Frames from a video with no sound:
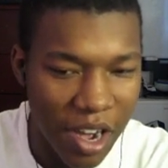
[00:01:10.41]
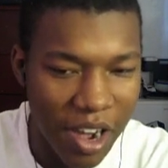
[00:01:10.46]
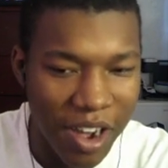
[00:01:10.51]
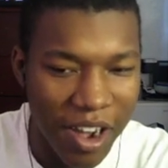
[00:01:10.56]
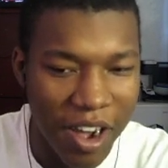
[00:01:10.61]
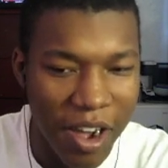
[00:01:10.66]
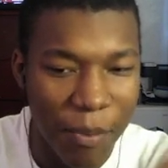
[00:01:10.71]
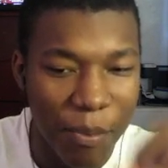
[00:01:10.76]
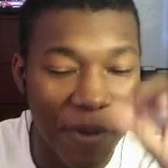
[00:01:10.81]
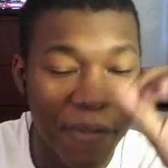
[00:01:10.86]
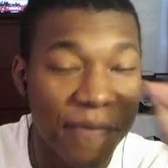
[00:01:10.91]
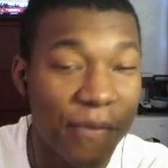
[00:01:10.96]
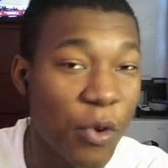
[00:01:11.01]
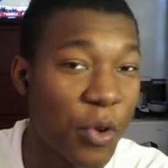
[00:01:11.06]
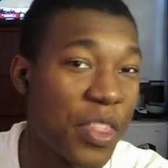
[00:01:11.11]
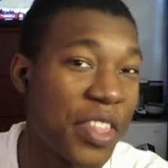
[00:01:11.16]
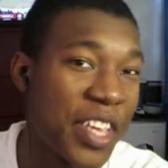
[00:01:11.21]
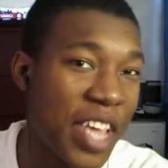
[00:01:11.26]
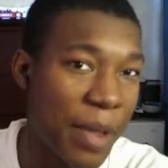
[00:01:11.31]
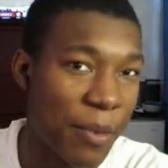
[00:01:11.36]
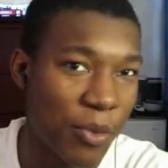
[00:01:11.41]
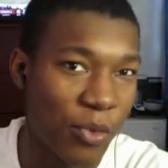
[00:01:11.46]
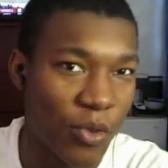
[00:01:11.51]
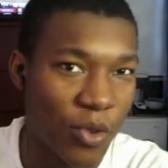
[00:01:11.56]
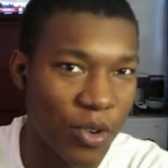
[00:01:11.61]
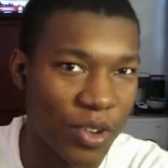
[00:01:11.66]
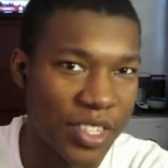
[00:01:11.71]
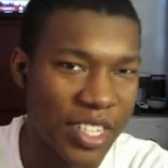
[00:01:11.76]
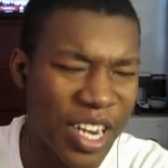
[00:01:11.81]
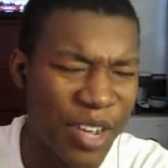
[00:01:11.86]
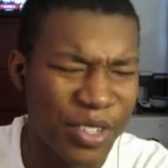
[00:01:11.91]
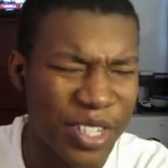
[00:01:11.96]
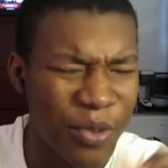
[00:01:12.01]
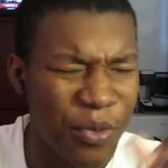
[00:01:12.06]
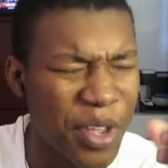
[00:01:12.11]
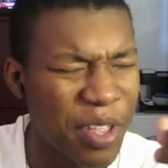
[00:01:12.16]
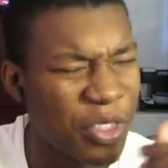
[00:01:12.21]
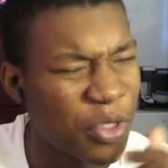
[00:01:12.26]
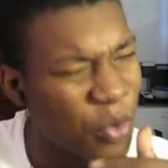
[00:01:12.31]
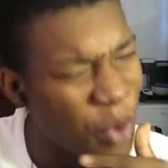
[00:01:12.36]
uh, before the Game Awards, and I was
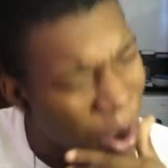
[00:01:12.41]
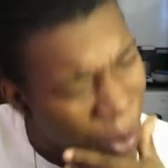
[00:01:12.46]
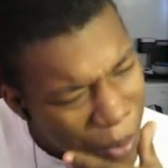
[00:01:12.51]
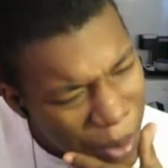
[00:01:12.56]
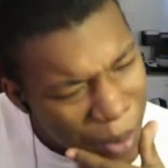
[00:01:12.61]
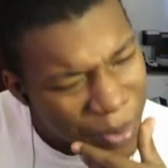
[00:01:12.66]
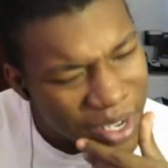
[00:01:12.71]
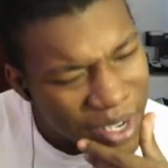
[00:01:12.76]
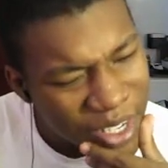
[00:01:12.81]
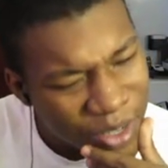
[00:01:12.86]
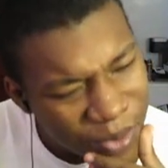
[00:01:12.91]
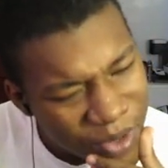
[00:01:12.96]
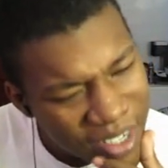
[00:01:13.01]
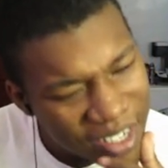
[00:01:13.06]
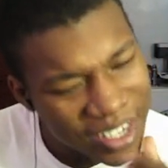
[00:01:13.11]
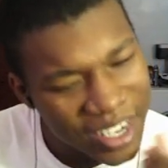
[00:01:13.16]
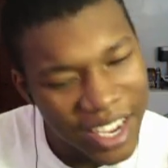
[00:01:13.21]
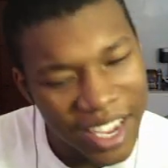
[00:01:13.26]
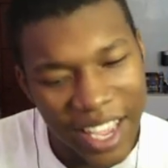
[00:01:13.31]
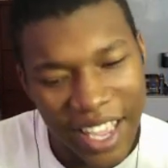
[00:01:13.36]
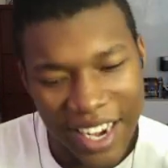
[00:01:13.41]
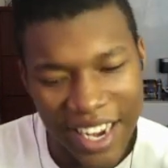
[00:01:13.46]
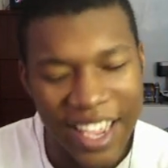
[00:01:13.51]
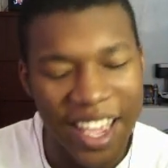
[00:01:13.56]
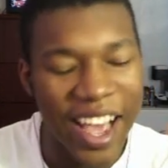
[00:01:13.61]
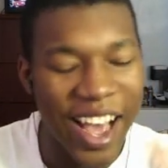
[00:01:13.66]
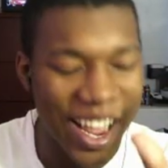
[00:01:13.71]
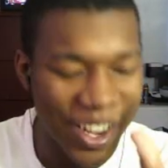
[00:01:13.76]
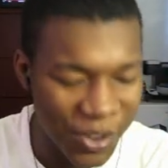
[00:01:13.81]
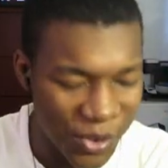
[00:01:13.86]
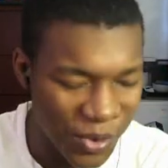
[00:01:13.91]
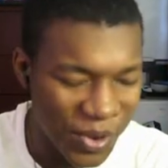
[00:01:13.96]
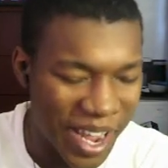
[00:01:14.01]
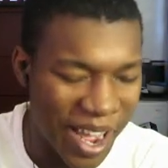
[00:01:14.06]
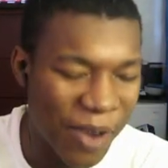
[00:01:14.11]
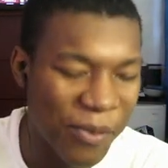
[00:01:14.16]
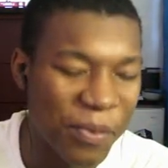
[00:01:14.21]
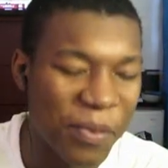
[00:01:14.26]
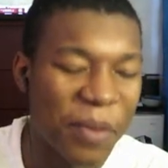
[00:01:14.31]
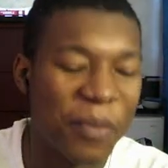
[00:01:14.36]
like, wait, do I remember this one? And yeah, I do
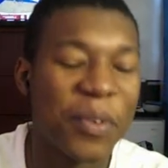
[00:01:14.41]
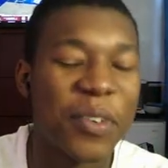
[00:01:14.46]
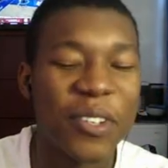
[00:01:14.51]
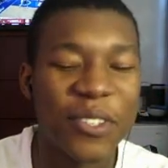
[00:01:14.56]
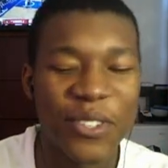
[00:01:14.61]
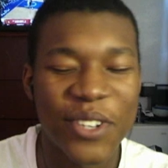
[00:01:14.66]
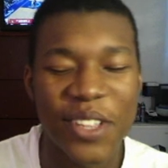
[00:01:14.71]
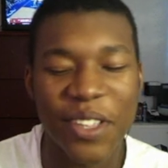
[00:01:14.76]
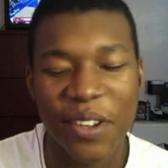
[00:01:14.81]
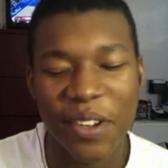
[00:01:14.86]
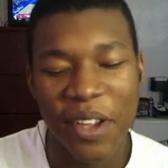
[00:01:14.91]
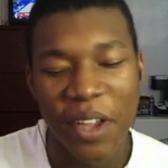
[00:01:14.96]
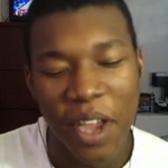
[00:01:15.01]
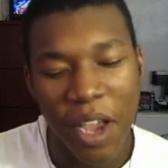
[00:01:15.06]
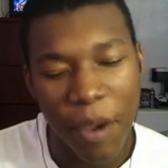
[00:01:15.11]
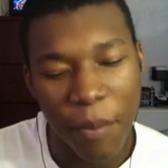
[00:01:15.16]
now remember the trailer.